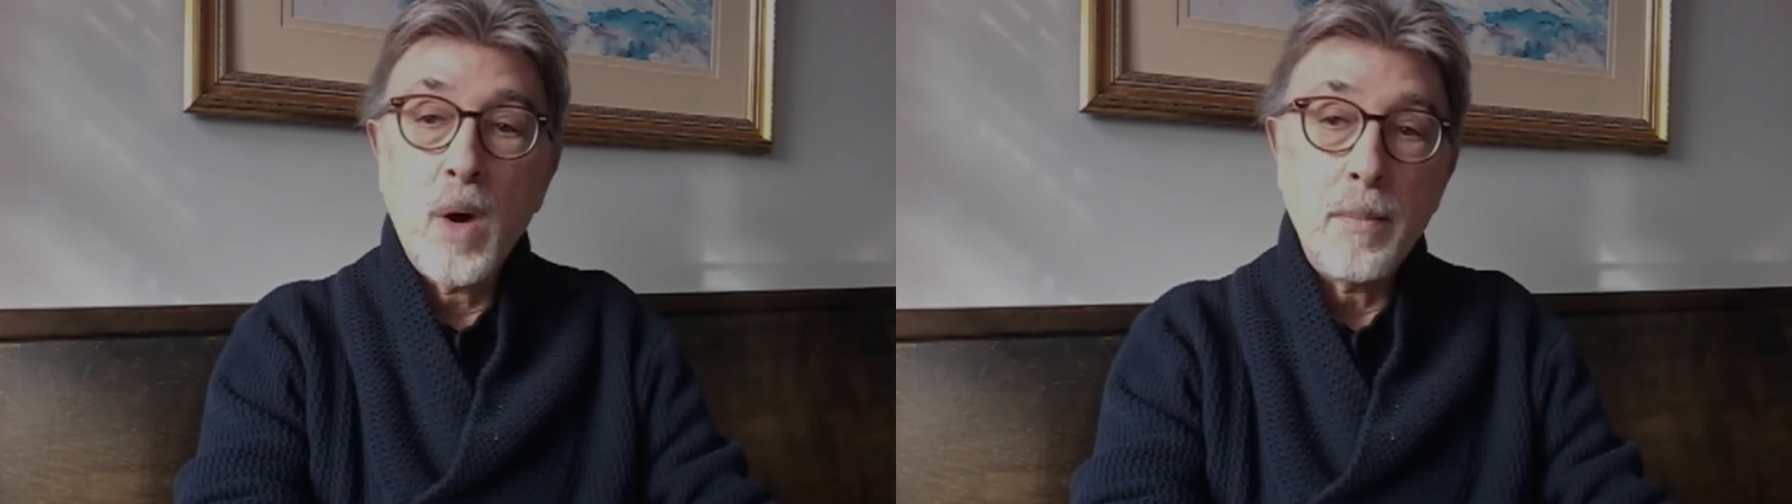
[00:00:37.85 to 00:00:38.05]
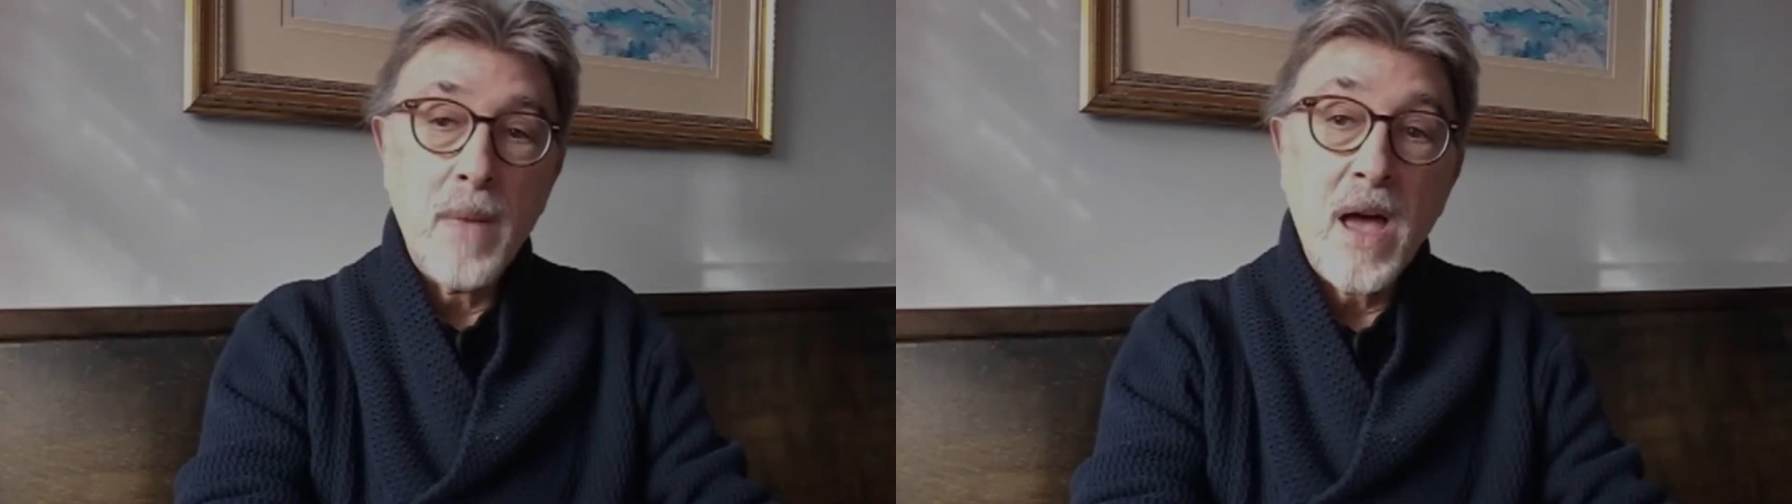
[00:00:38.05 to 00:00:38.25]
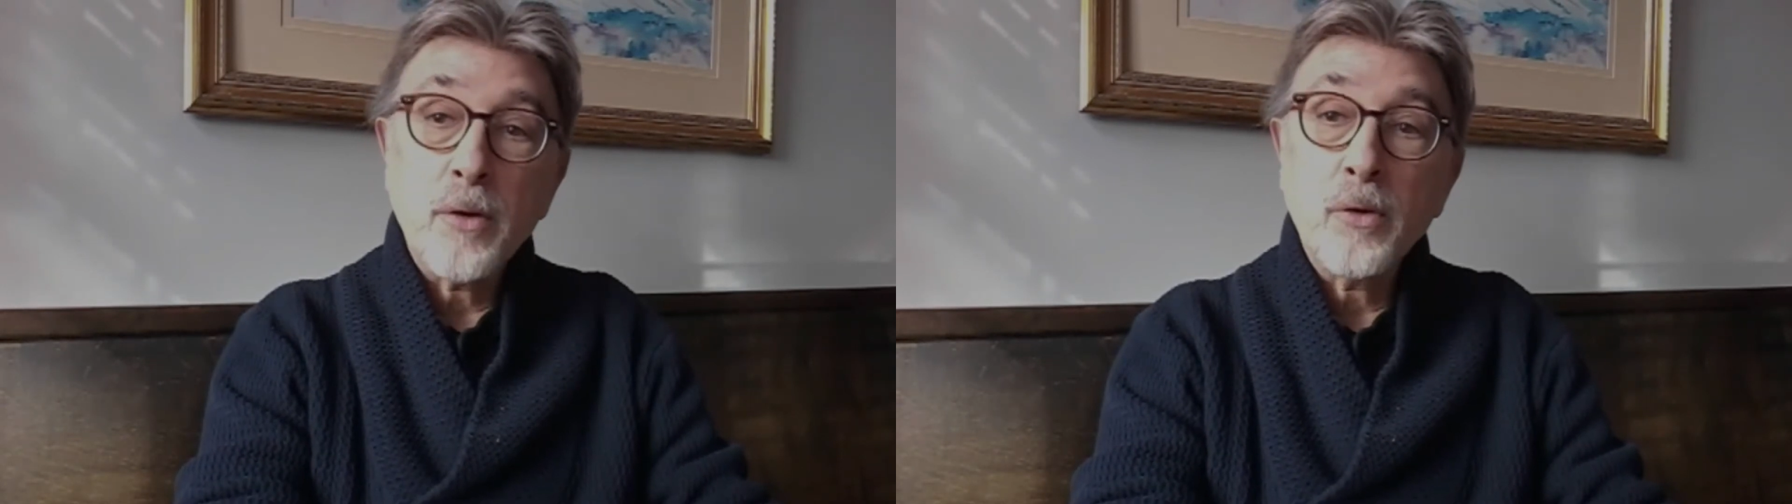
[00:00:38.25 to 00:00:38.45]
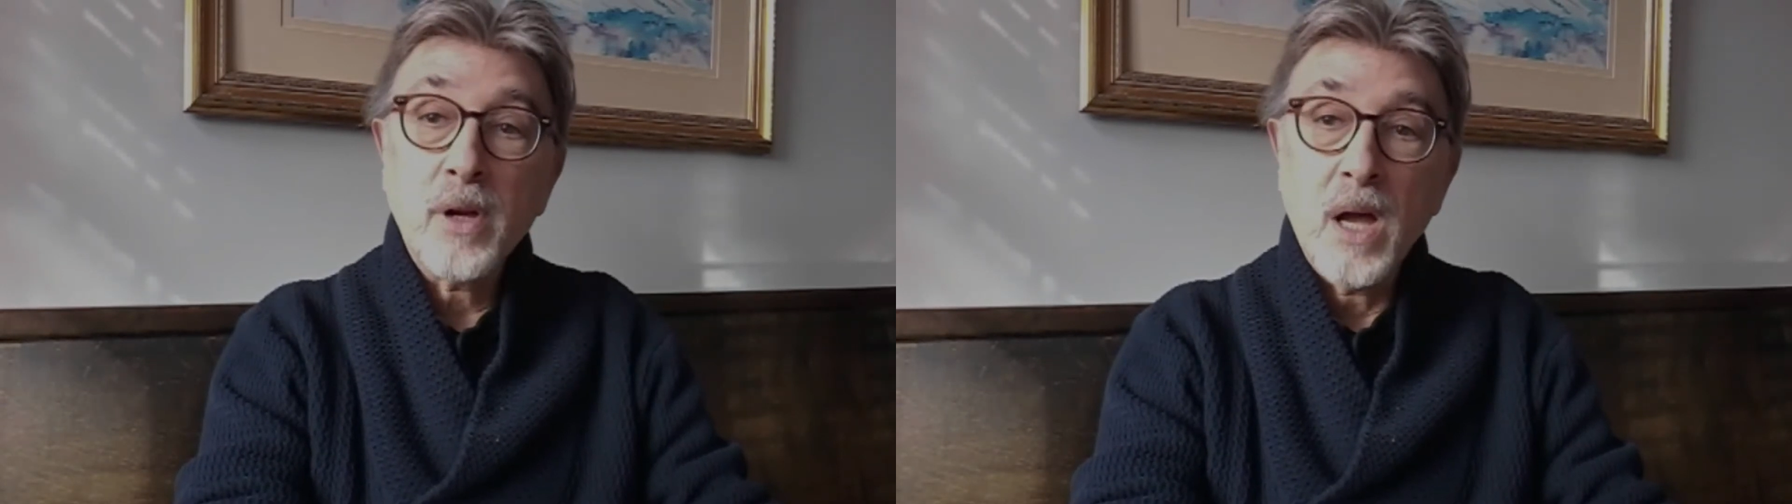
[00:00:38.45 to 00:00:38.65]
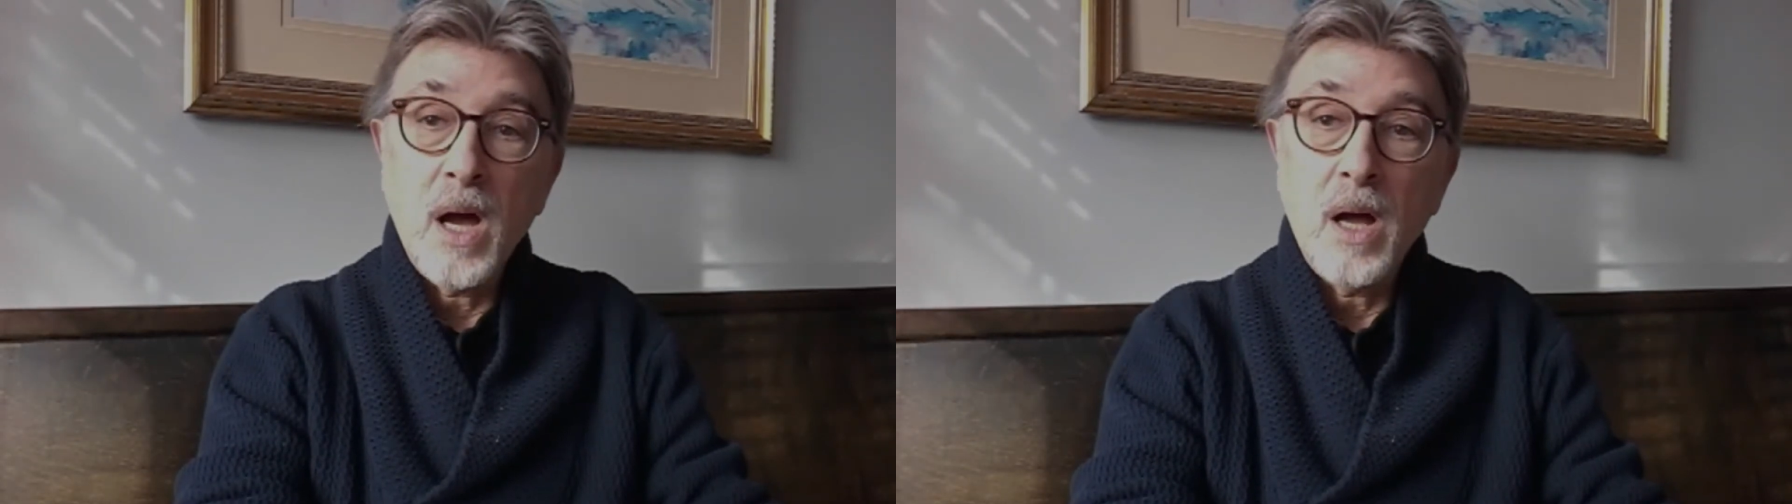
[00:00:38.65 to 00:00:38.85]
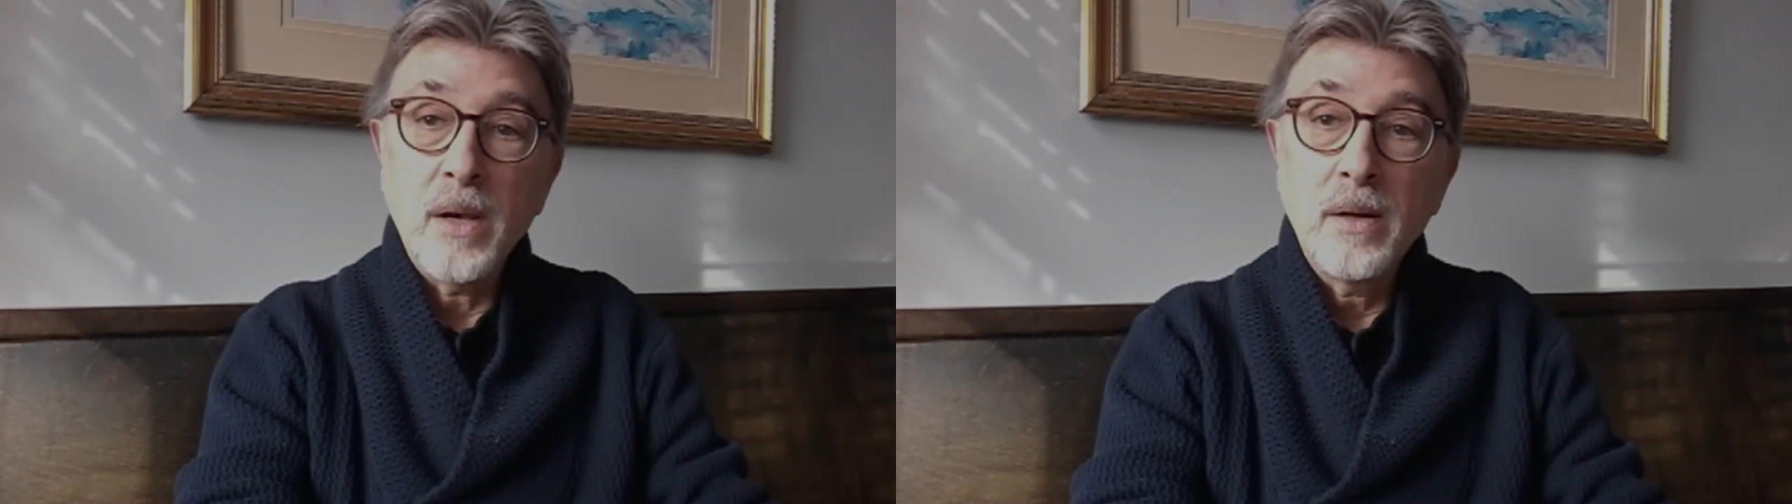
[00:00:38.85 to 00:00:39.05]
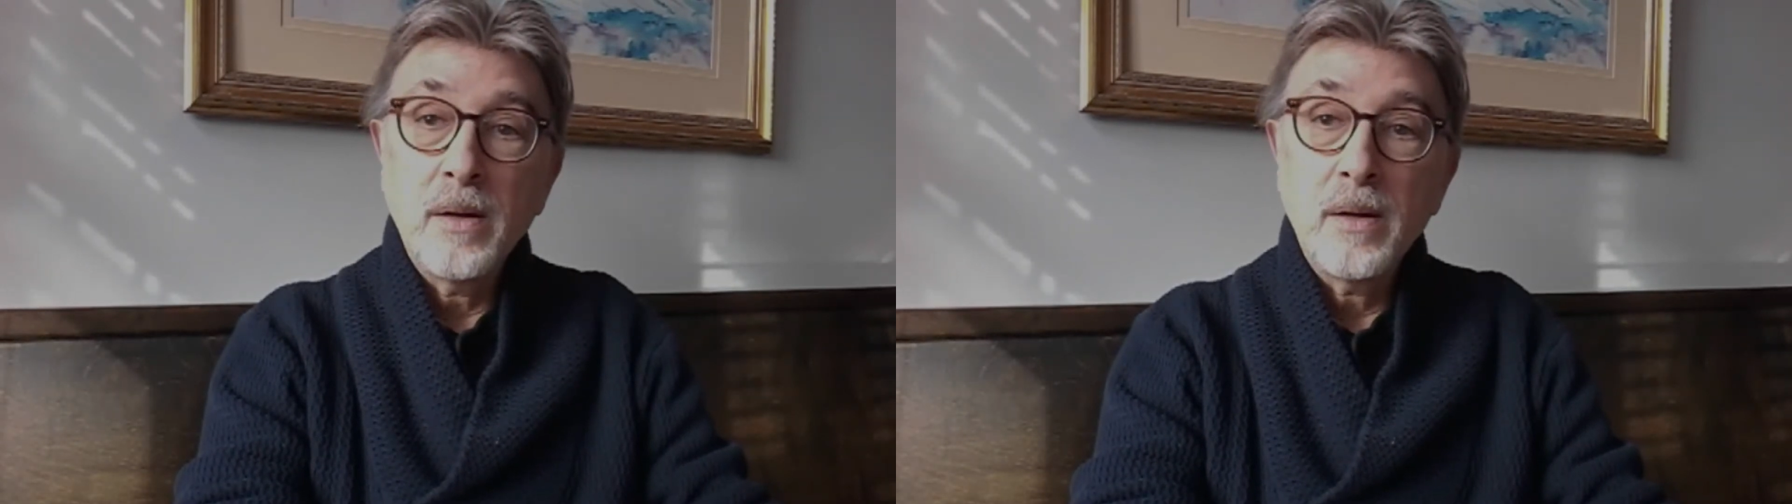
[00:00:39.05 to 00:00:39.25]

I matter to God?